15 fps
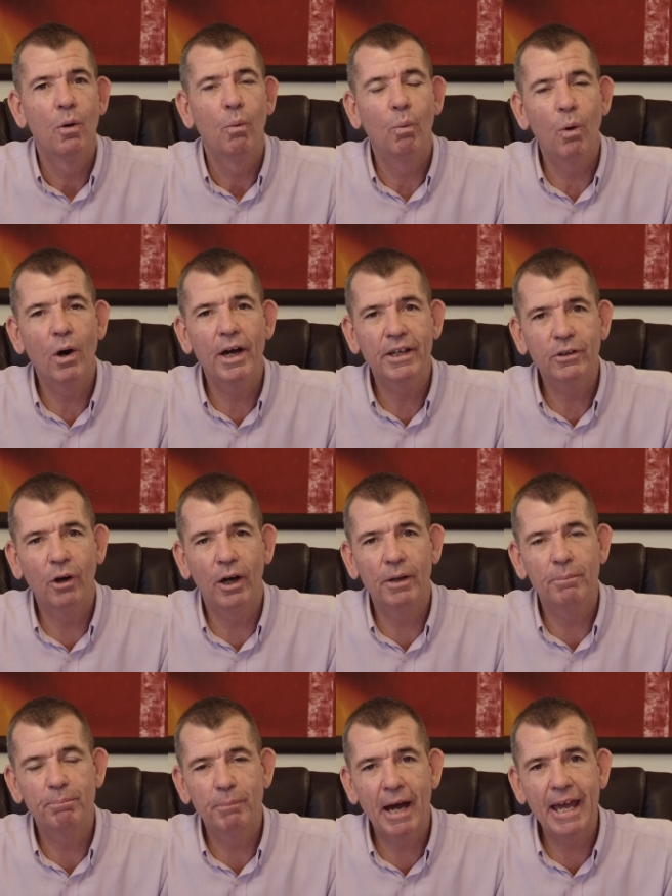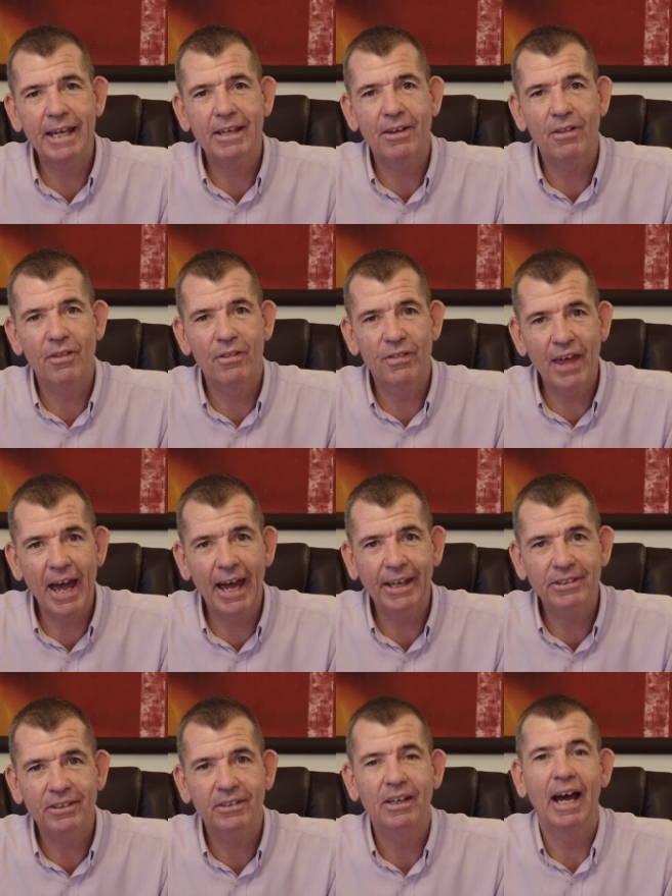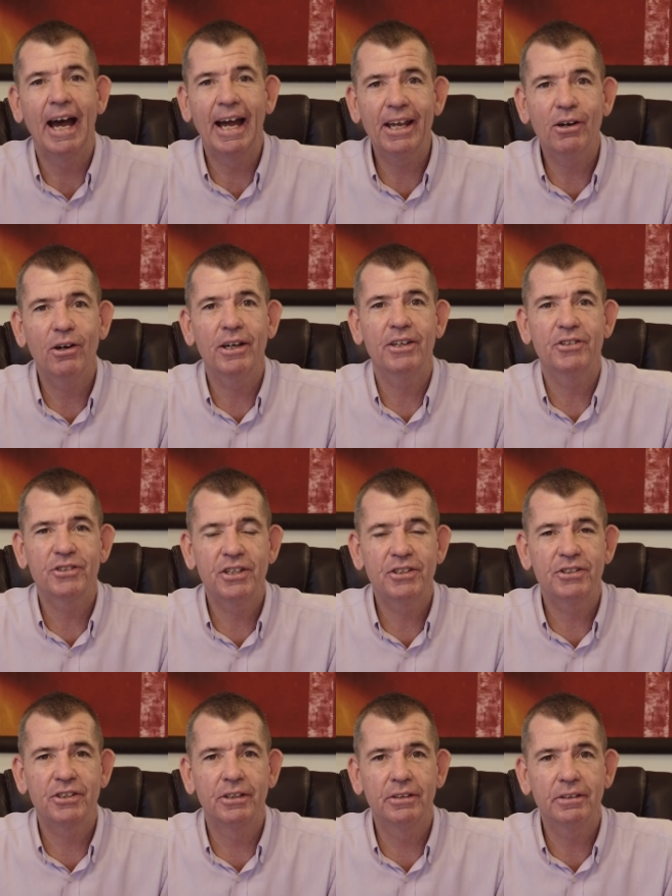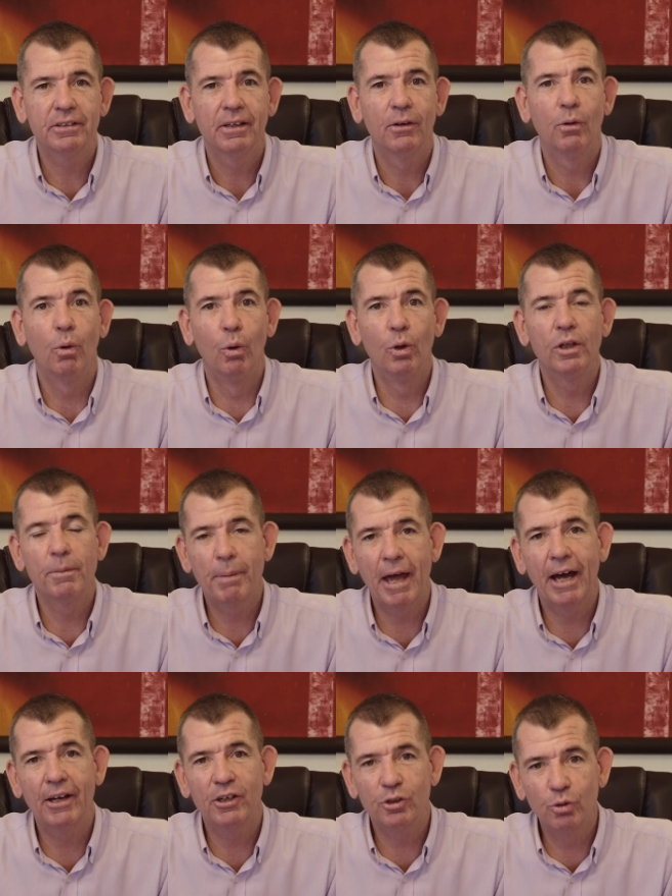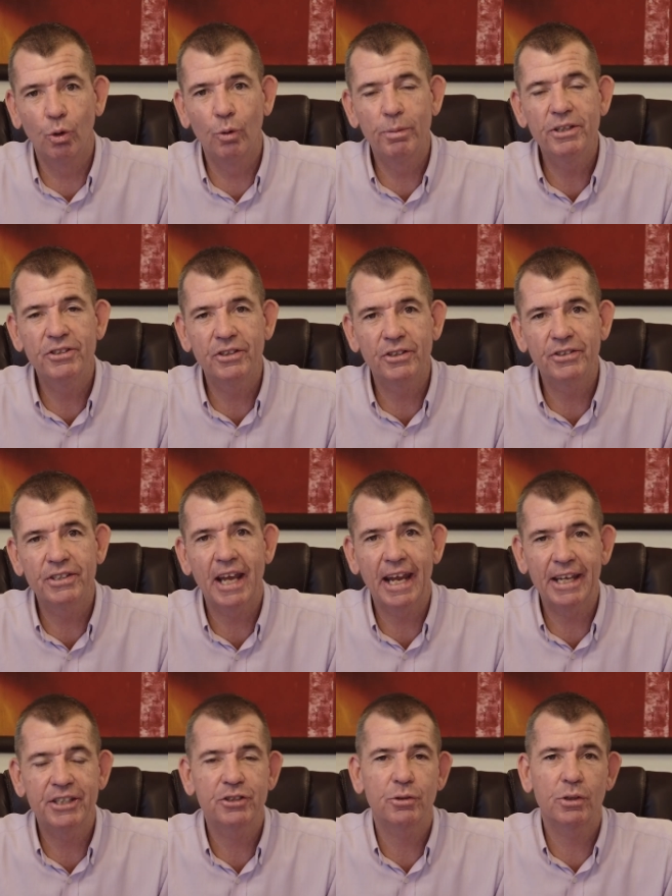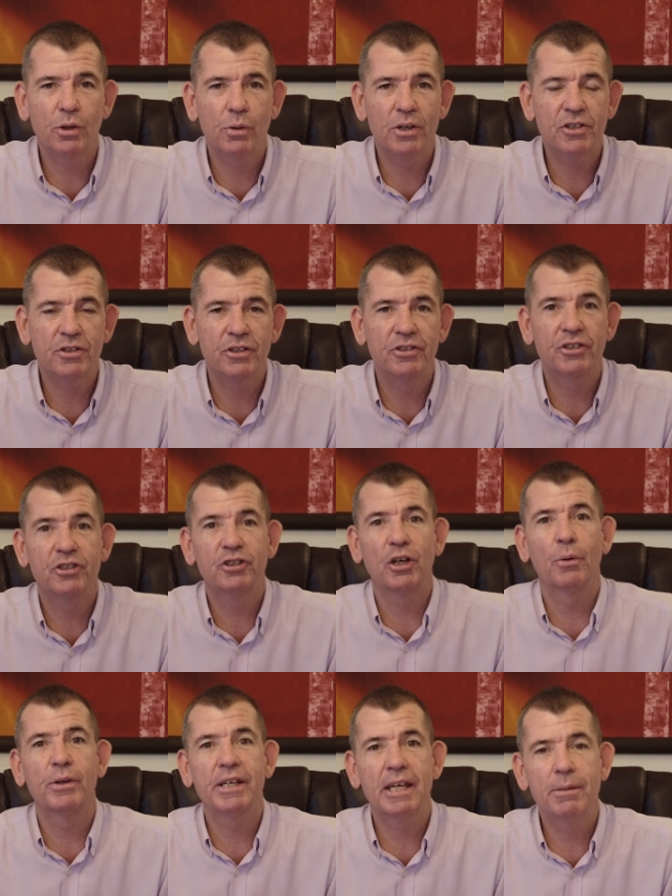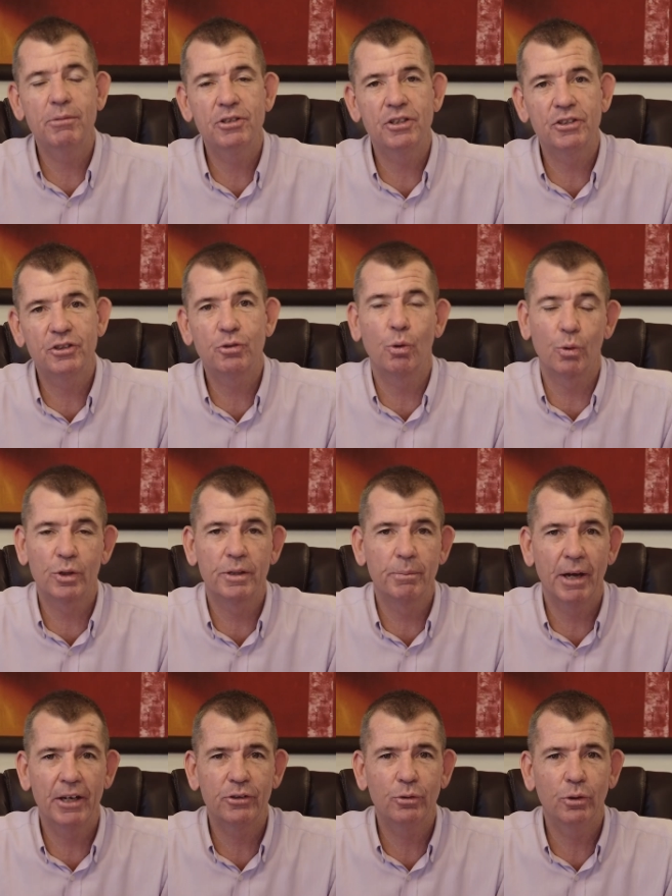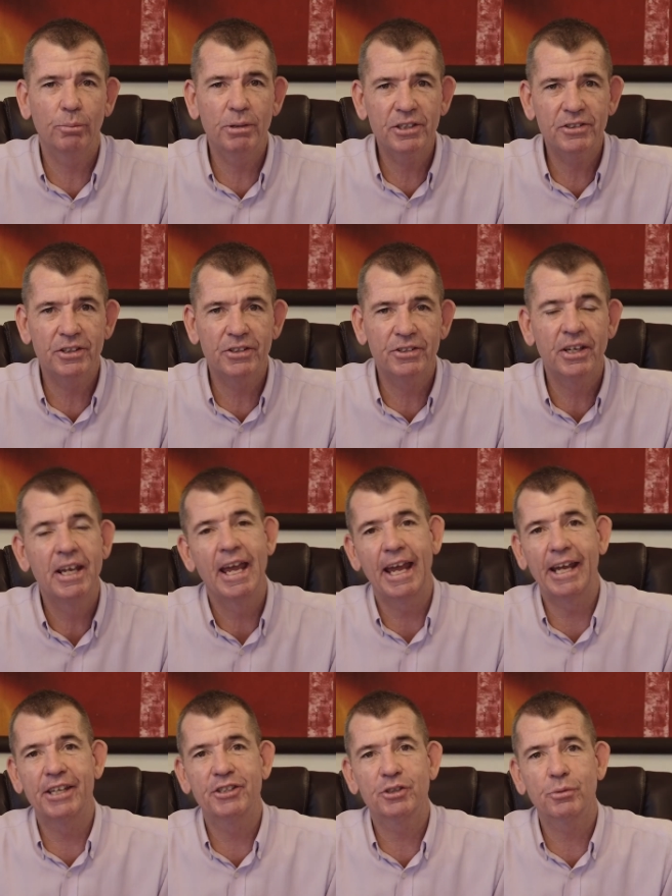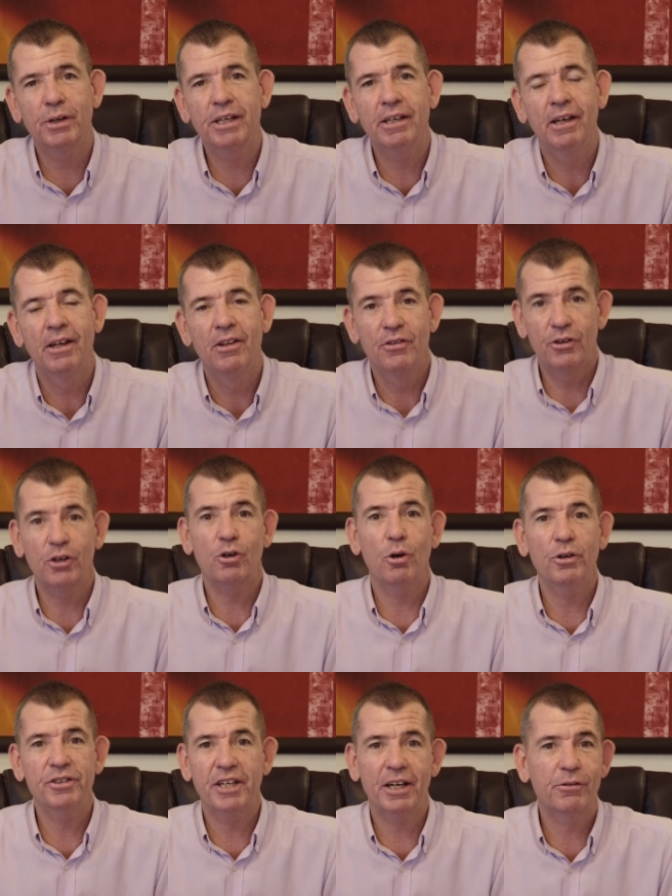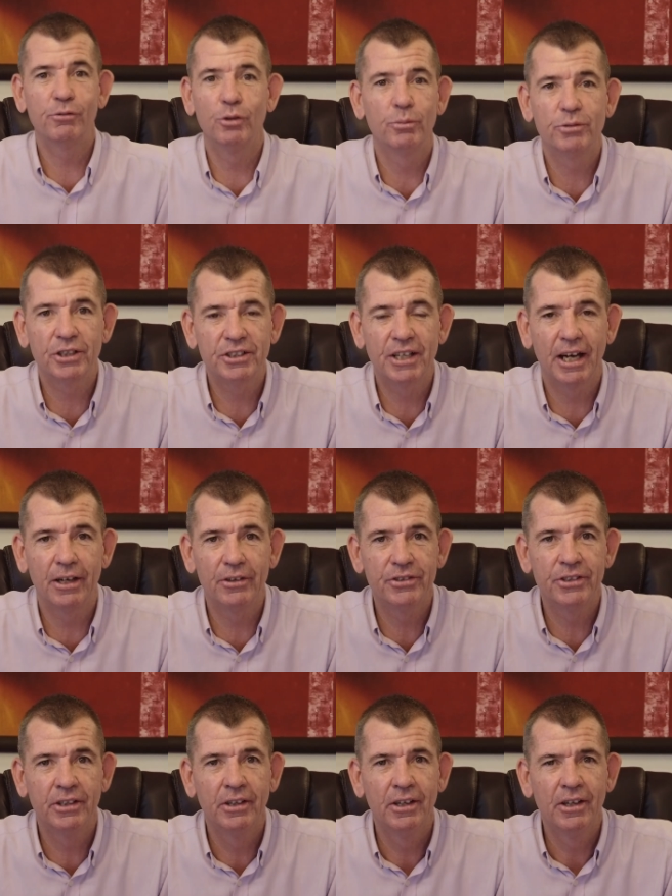why not make that AI assistant all about your business, answering questions, showing images, talking about your business, answering the contact form details.